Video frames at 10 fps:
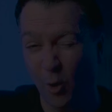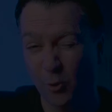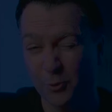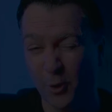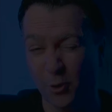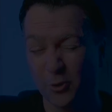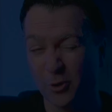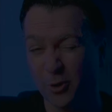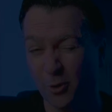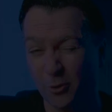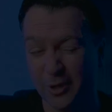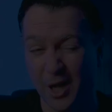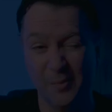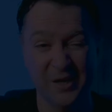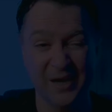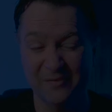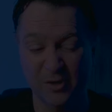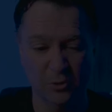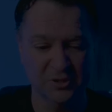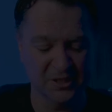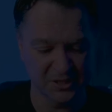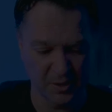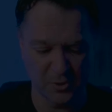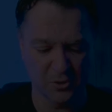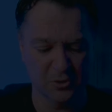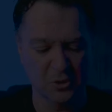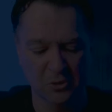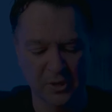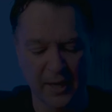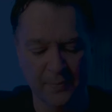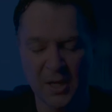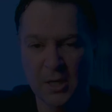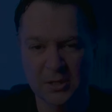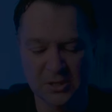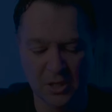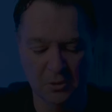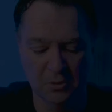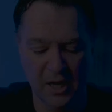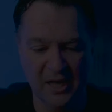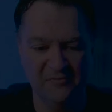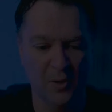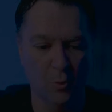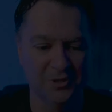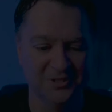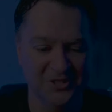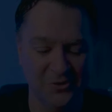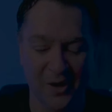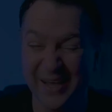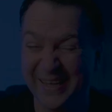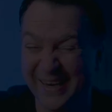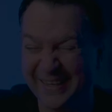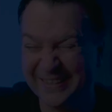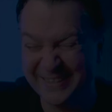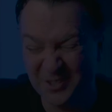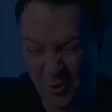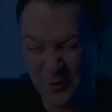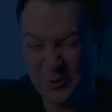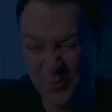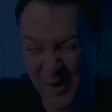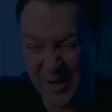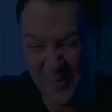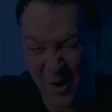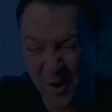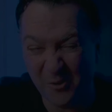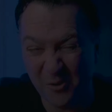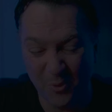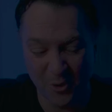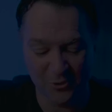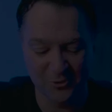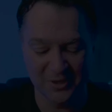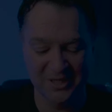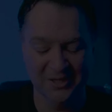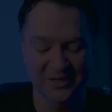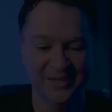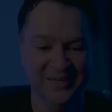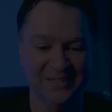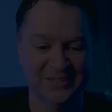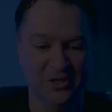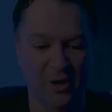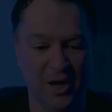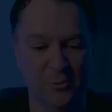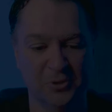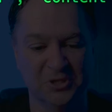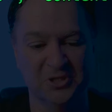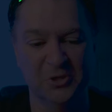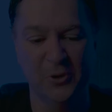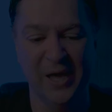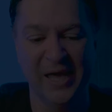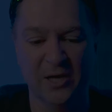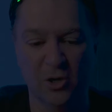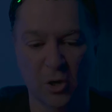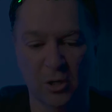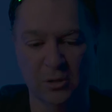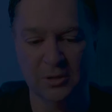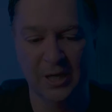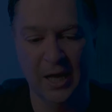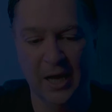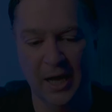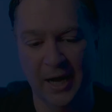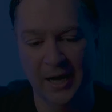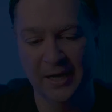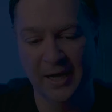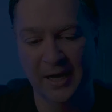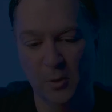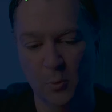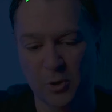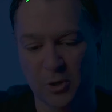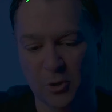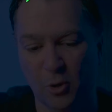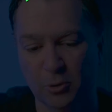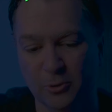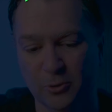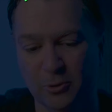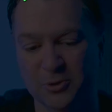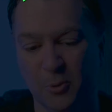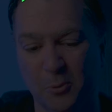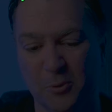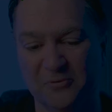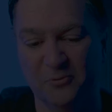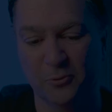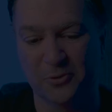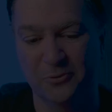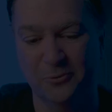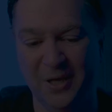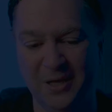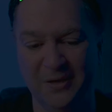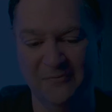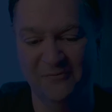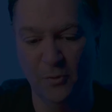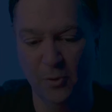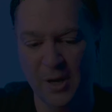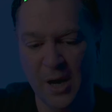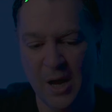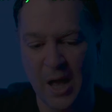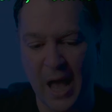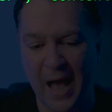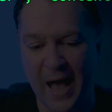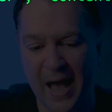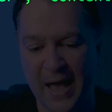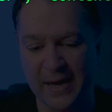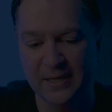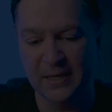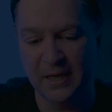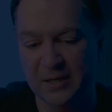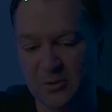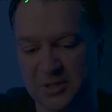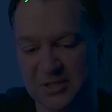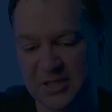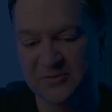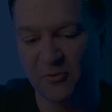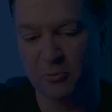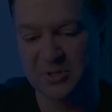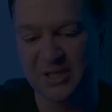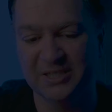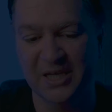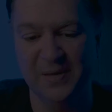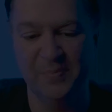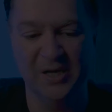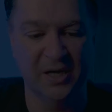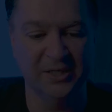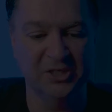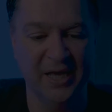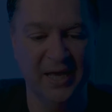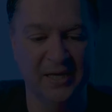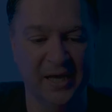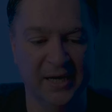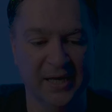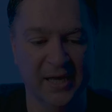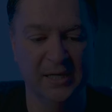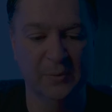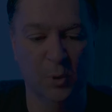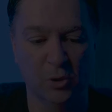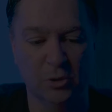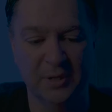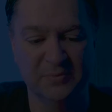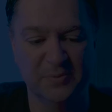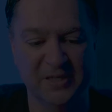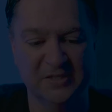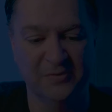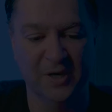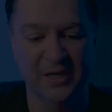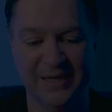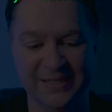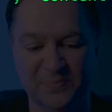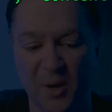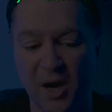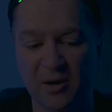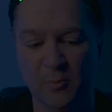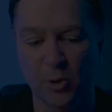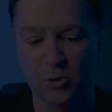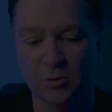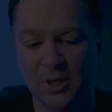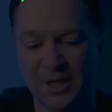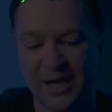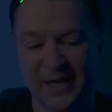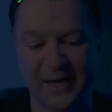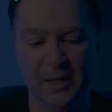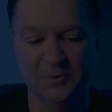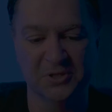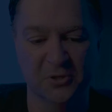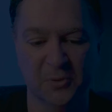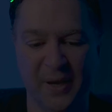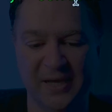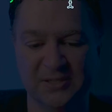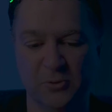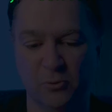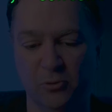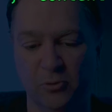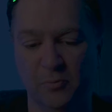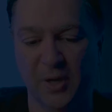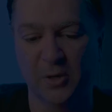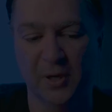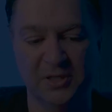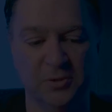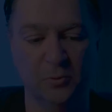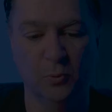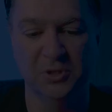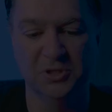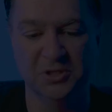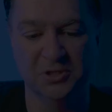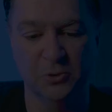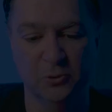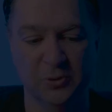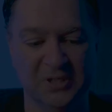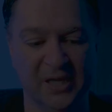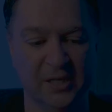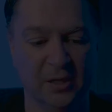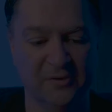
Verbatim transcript: on Docker Ollama and have it host things up, you can do that. So if I want to, I can actually talk to my pirate model here. So I will just do a curl and we're going to call localhost 11434. And you can see it's /API chat. And again, the model I'm specified as pirate model. And then I'm just going to pass through my question, which is who is Ada